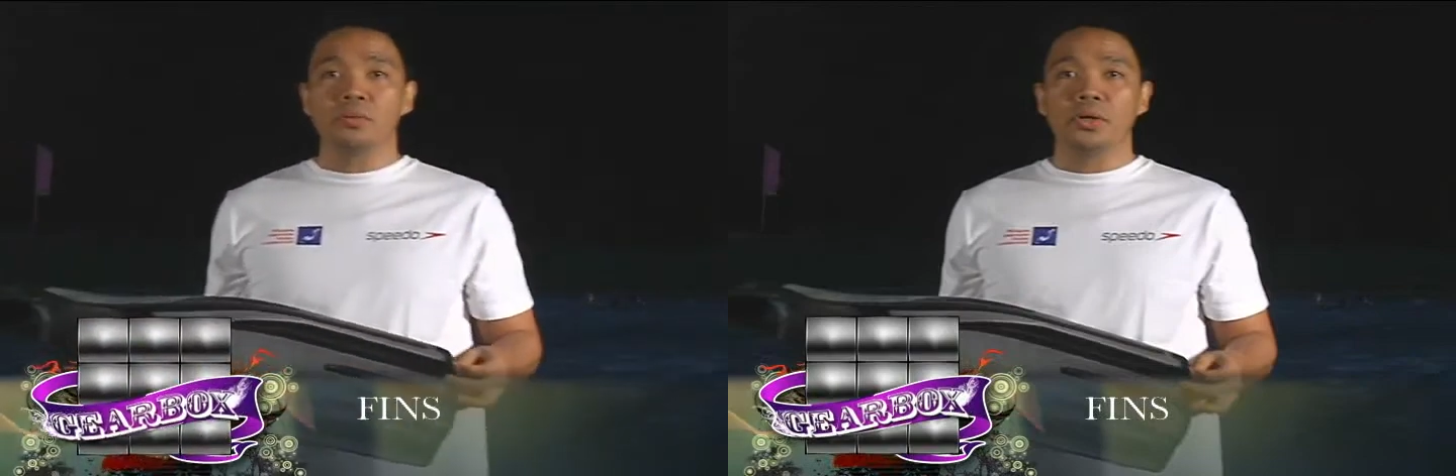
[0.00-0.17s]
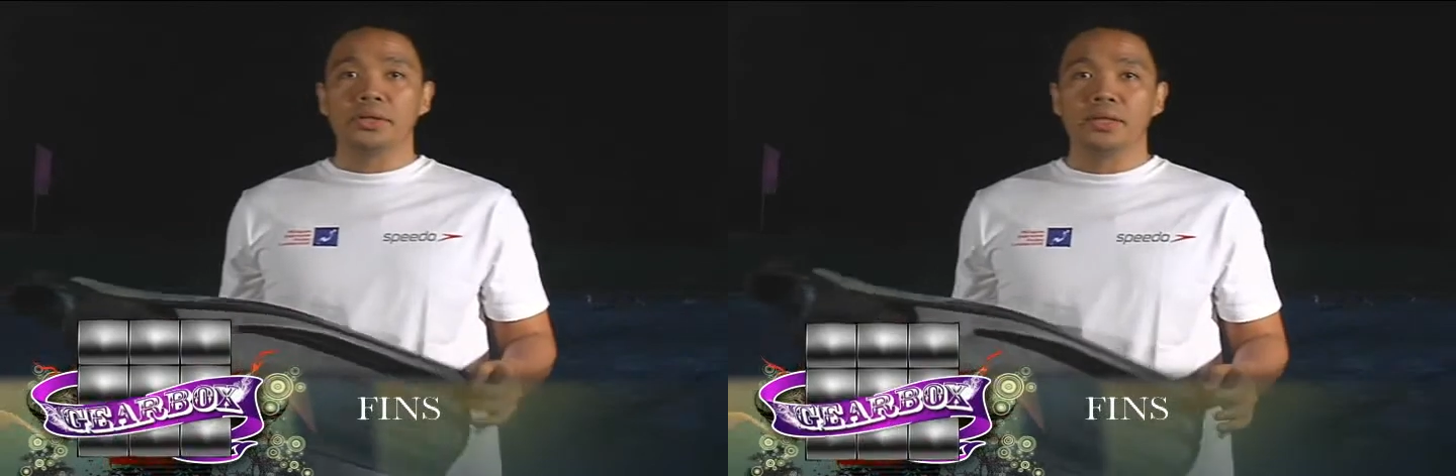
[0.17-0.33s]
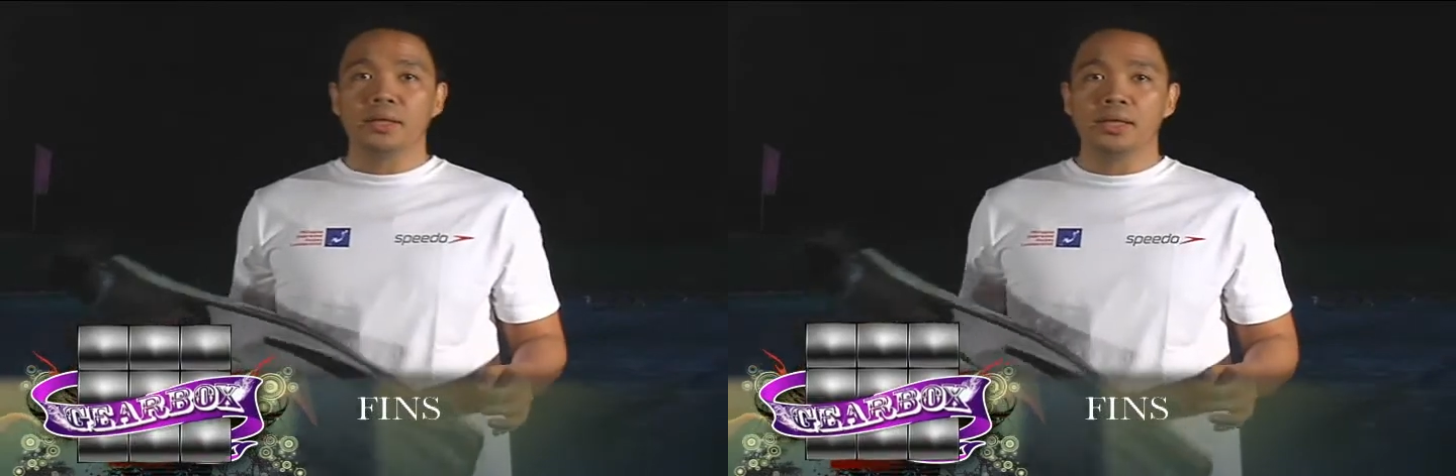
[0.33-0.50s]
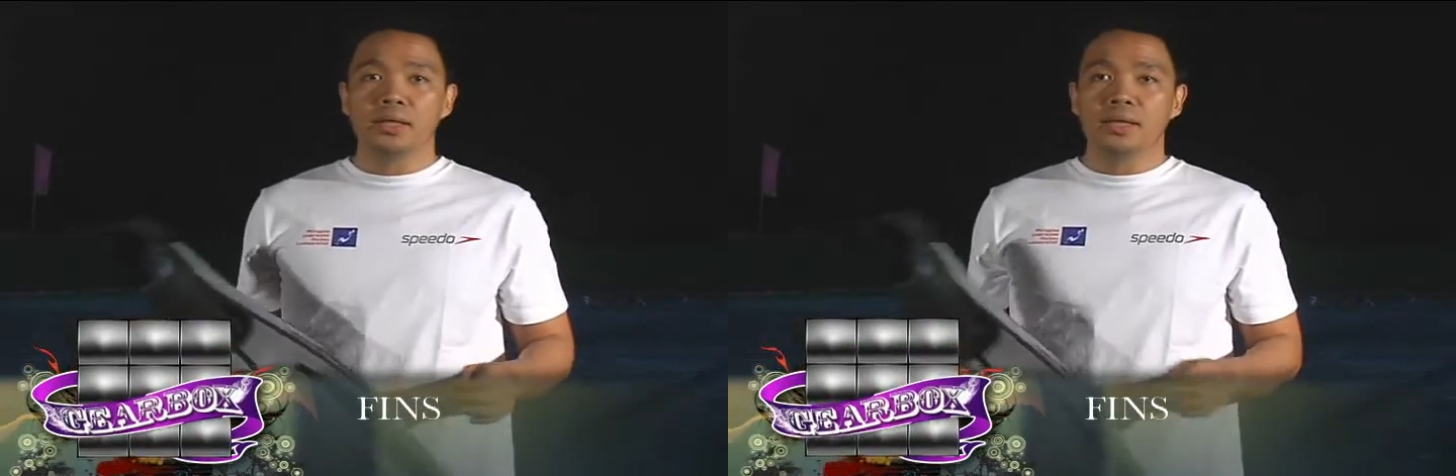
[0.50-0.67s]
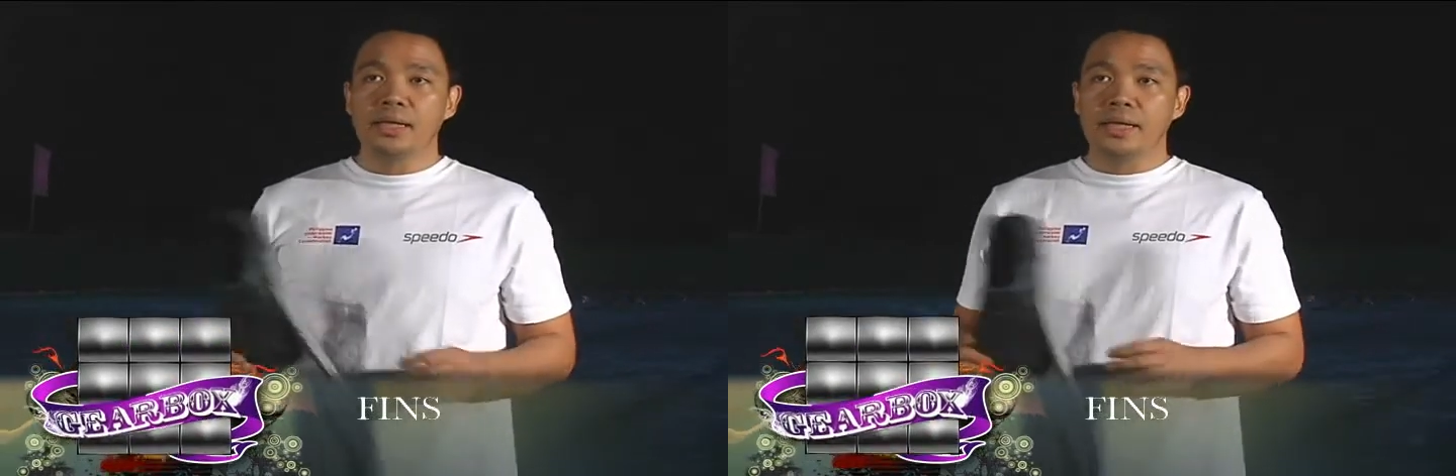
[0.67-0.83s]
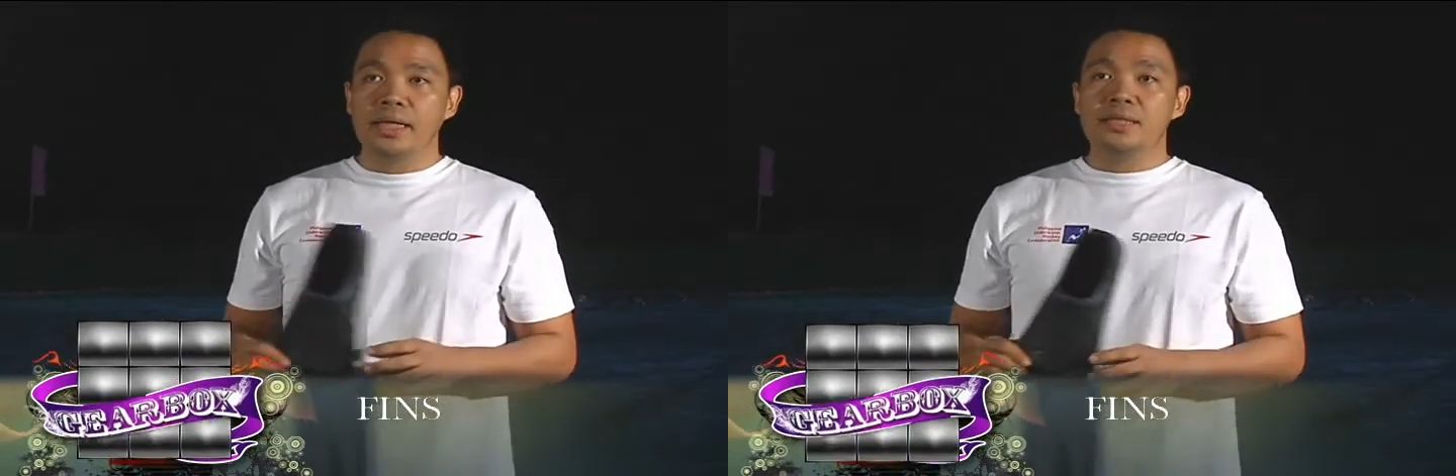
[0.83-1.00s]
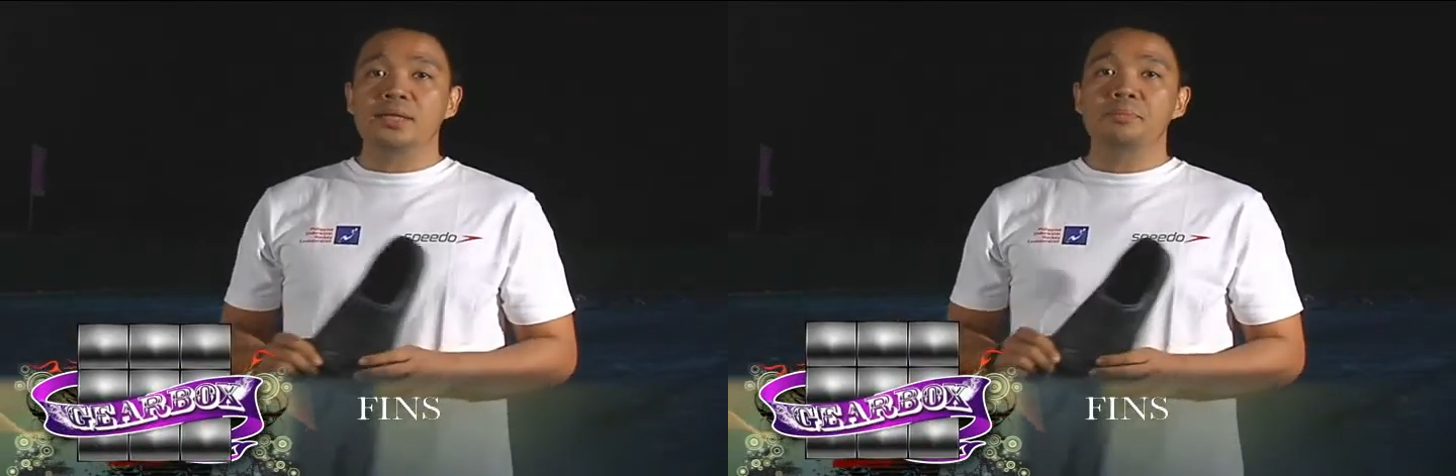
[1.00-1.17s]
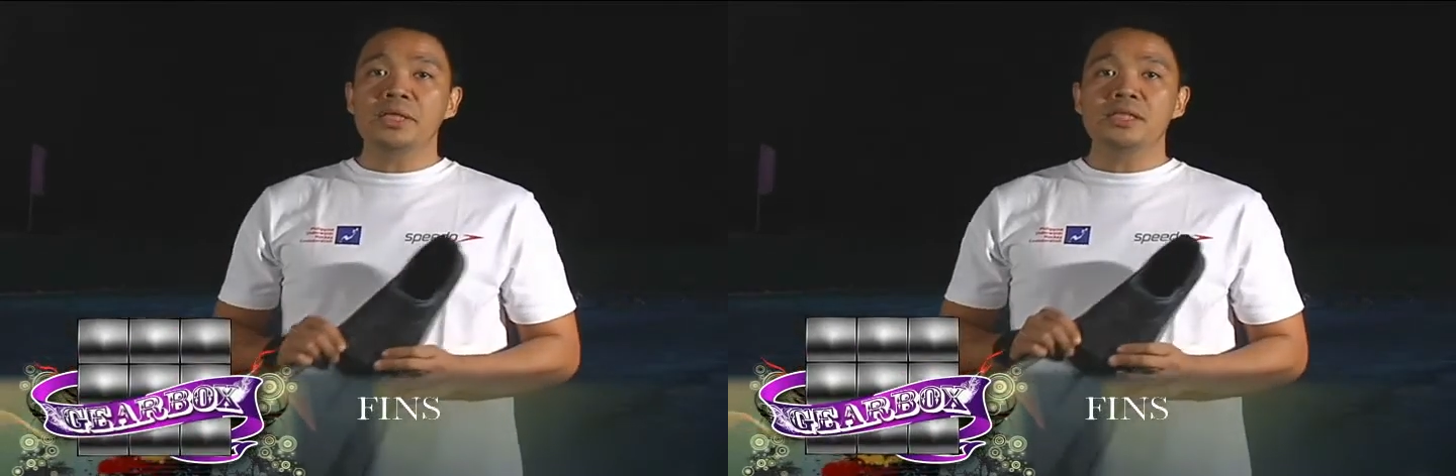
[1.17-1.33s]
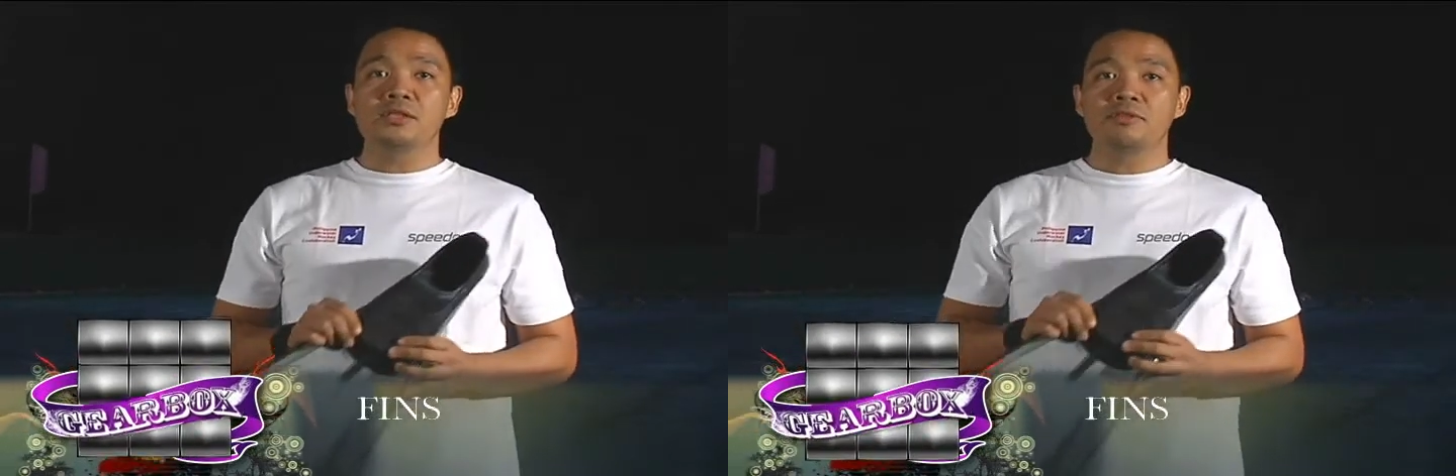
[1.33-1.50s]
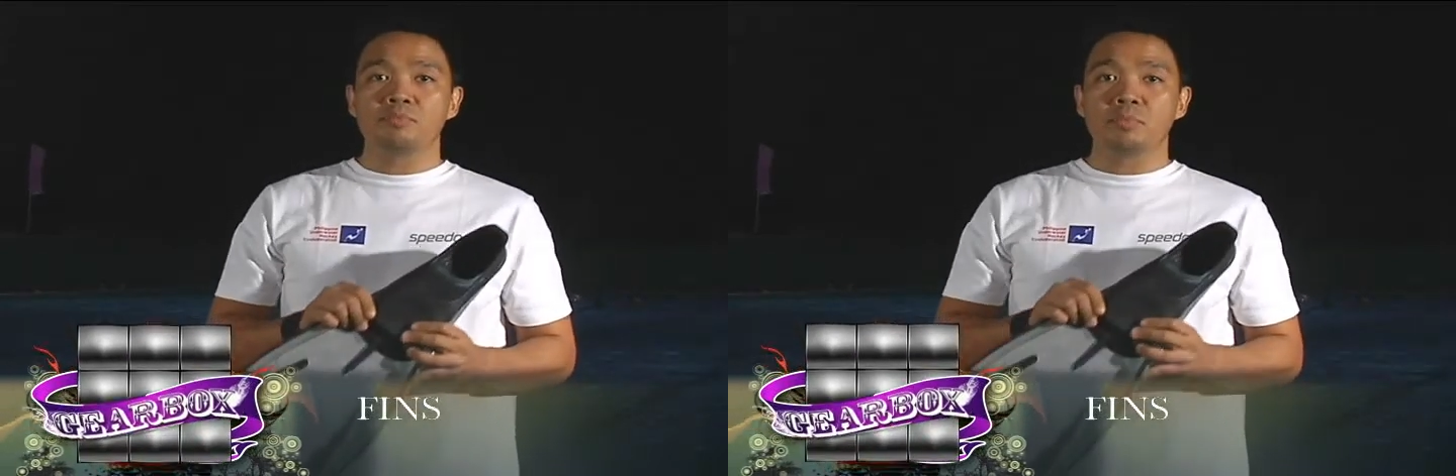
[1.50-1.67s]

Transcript: water. It's a means of